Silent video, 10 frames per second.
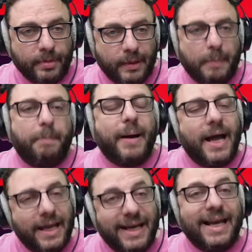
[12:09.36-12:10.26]

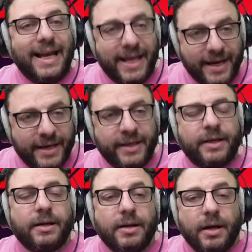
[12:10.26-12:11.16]
by learning
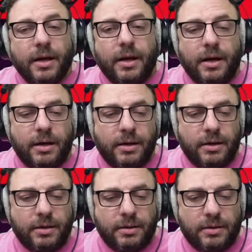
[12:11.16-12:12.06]

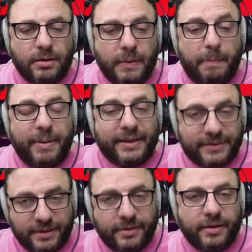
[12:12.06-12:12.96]

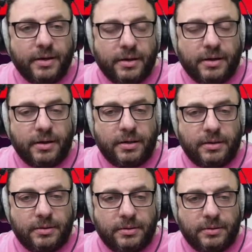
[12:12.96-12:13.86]
better
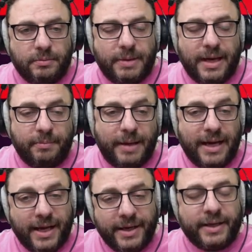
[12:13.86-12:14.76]
by
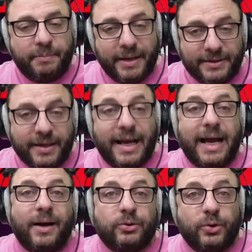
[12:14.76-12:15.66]
learning better
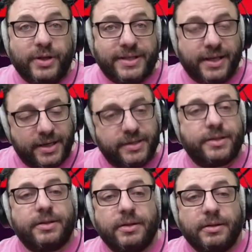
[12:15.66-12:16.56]
how to
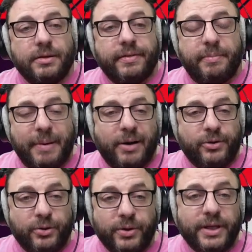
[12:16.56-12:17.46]
recharge the power
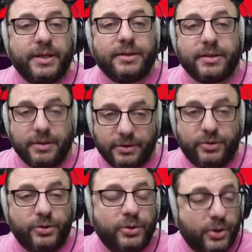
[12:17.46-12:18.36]
unit
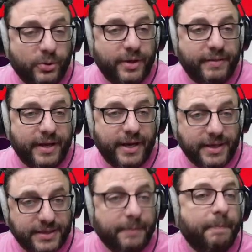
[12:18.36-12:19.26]
during the
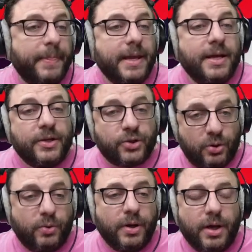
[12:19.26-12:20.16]
race. So